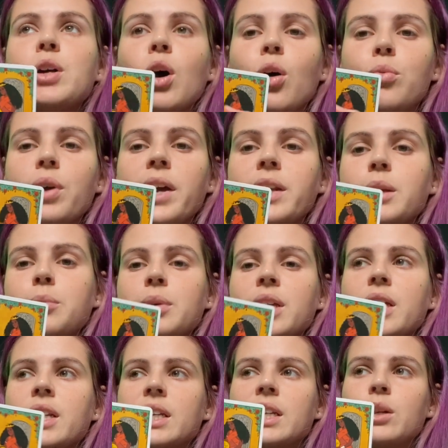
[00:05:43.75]
already
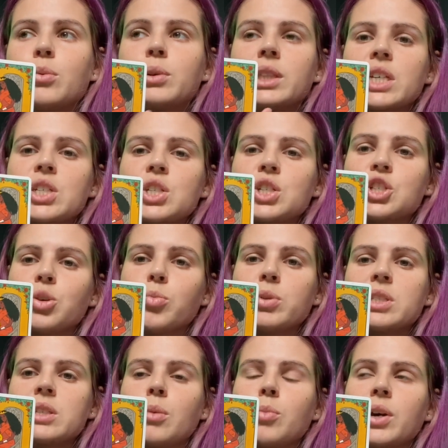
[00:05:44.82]
been in a relationship
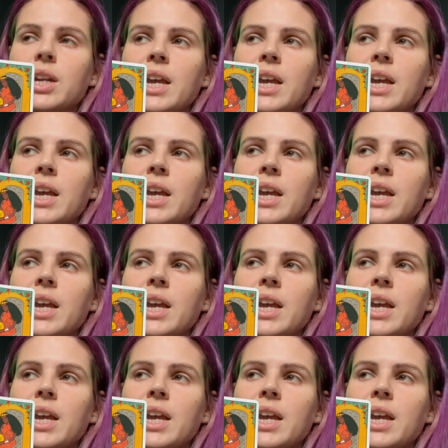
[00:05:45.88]
with someone